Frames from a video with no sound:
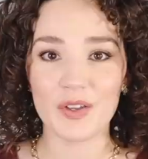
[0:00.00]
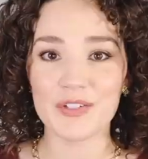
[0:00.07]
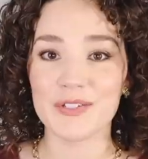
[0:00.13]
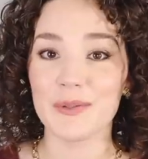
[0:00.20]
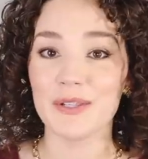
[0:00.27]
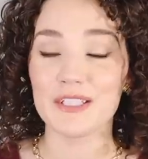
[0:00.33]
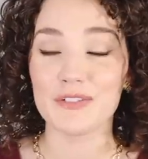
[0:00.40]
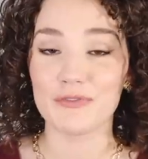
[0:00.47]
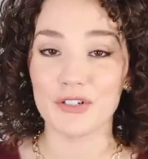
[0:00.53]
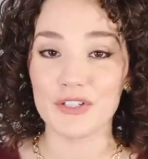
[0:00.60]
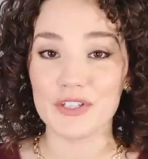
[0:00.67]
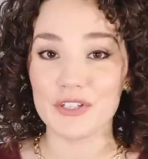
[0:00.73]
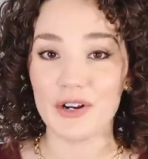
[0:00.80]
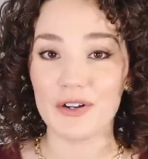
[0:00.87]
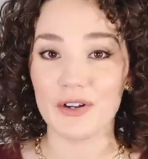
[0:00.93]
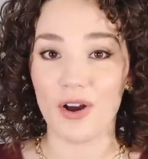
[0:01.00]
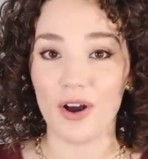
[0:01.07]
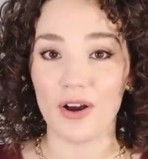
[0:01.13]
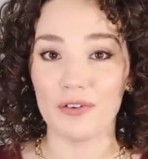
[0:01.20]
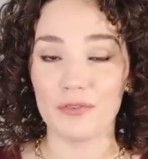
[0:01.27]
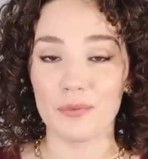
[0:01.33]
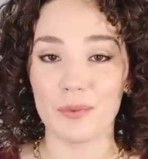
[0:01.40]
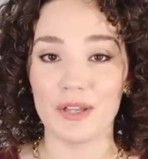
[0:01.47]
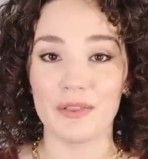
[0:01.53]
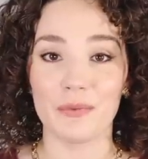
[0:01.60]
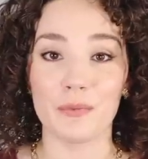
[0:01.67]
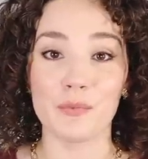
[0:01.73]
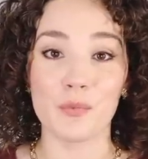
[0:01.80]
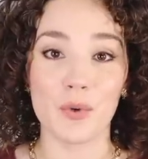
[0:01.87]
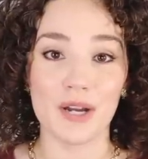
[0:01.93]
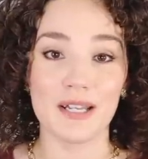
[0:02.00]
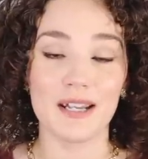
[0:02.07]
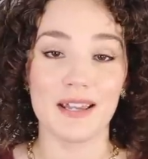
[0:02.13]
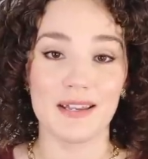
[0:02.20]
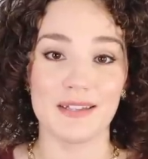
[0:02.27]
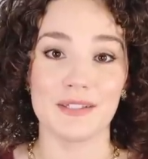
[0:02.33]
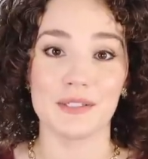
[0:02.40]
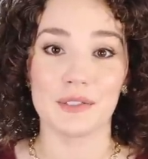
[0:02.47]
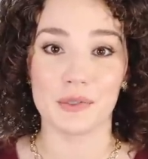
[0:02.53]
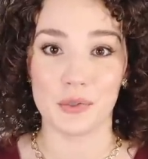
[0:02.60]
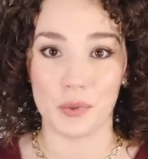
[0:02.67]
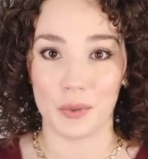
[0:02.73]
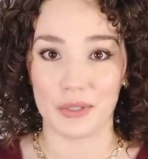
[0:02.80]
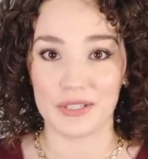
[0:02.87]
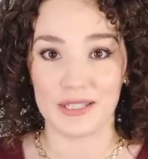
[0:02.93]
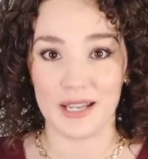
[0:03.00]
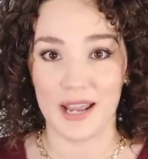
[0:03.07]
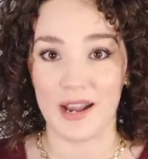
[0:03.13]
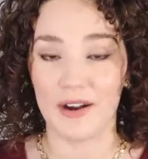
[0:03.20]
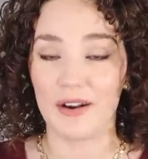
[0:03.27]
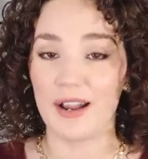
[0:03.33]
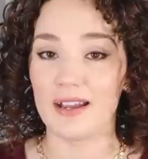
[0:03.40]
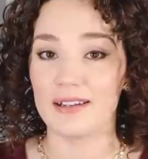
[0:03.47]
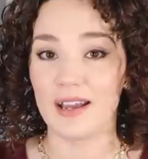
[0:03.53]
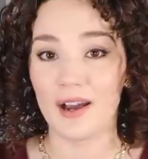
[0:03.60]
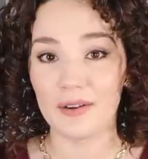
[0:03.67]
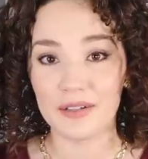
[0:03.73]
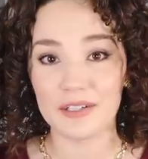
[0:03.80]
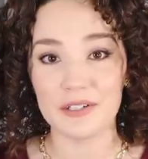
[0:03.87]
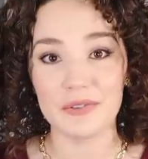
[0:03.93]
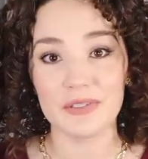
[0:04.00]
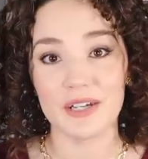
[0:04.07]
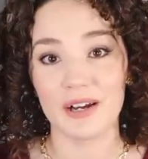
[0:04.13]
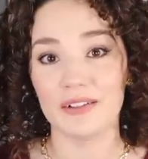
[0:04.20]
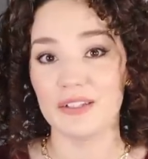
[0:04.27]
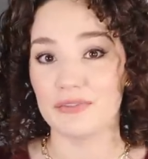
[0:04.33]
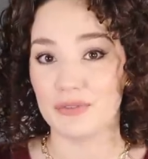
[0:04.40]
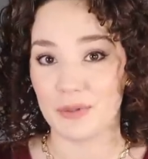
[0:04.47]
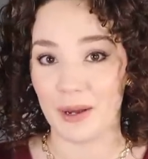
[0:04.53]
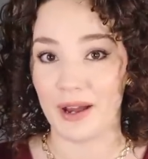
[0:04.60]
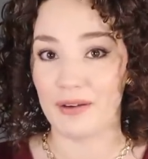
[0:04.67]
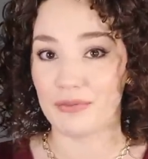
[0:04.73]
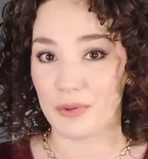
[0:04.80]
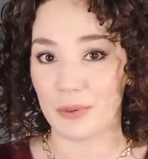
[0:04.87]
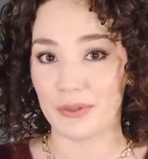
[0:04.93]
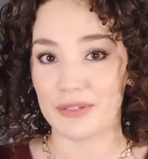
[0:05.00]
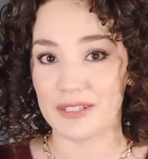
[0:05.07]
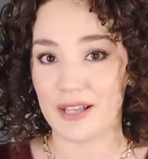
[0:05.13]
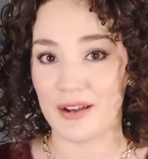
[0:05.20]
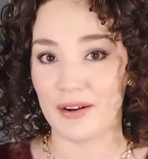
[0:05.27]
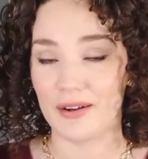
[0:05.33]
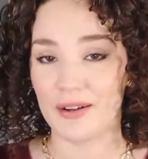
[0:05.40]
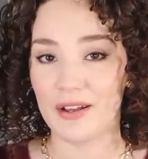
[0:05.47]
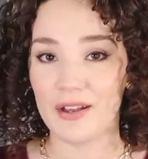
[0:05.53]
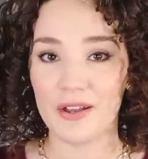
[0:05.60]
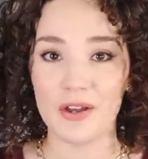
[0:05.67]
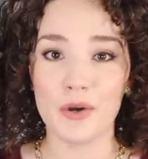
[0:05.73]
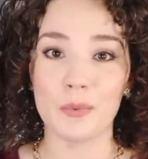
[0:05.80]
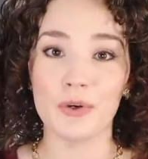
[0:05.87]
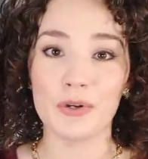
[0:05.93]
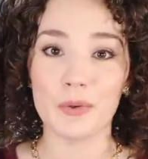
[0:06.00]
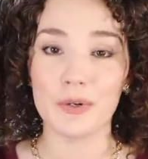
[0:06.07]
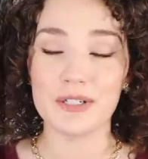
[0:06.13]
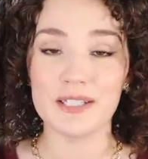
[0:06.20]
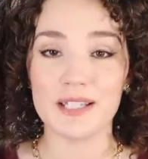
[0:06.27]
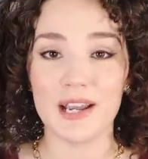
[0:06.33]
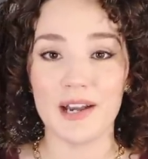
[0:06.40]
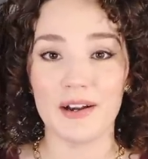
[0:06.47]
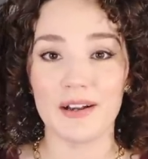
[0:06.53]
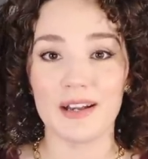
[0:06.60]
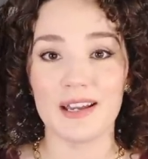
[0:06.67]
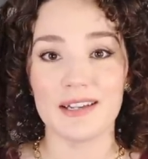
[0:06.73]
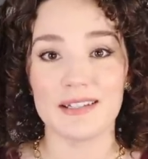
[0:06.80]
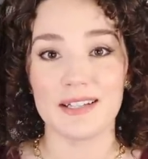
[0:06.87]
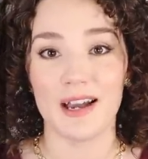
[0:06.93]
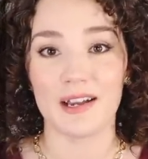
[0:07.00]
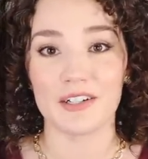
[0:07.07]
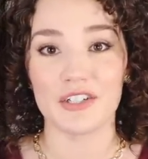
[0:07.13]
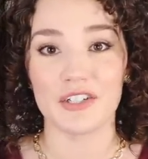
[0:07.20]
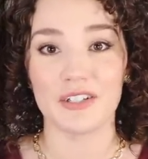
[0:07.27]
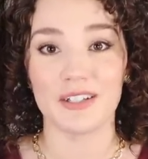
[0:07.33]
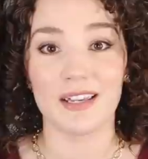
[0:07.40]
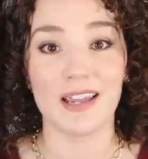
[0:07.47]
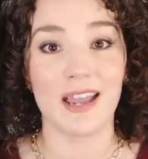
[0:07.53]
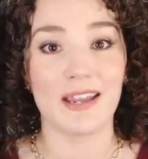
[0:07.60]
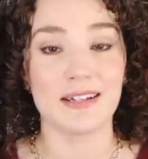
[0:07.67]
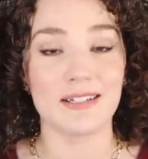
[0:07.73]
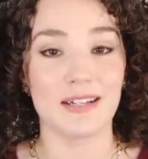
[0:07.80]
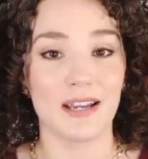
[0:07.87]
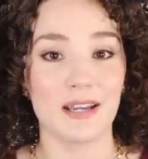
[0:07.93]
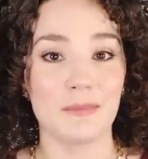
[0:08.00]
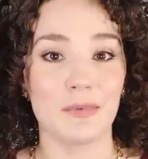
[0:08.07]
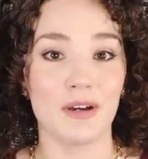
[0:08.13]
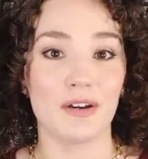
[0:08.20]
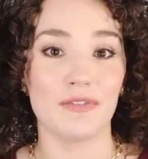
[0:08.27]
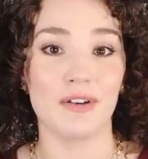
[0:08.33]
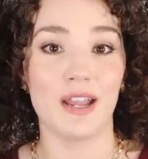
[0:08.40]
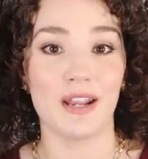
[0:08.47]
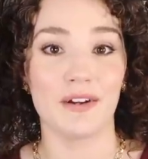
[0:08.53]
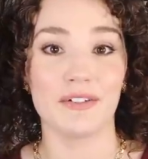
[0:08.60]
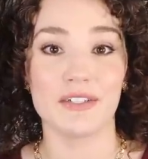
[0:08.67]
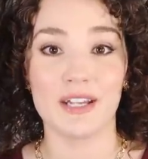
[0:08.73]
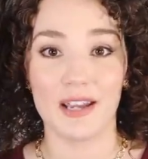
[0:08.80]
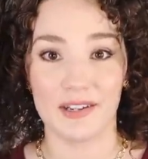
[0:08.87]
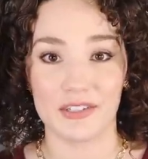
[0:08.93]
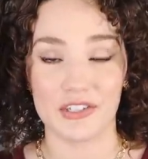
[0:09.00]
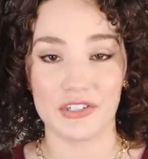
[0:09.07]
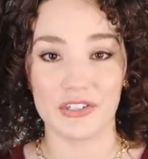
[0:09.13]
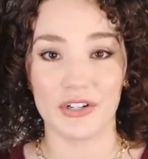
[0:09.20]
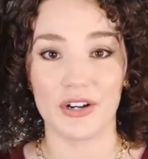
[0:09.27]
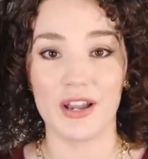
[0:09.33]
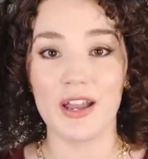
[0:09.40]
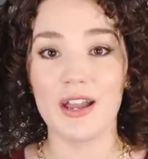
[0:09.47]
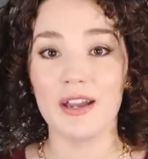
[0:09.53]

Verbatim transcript: So let's first start off with what is coarse hair and how can you tell if you have coarse hair? Well, coarse hair is actually a type of hair texture.